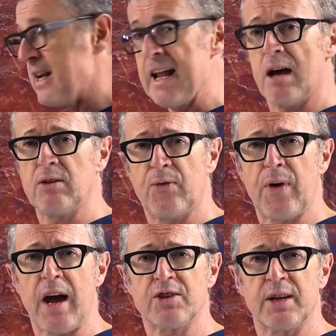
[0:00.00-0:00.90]
now the
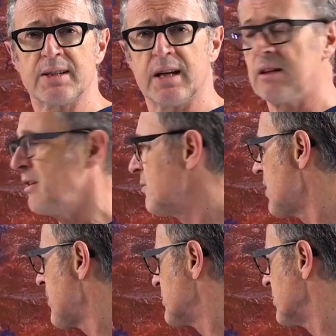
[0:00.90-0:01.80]
fascia suddenly
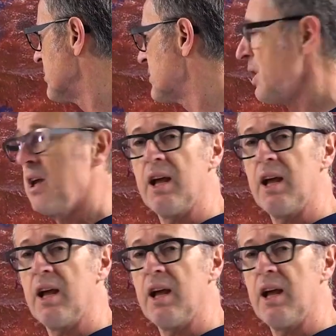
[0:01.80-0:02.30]
ruptures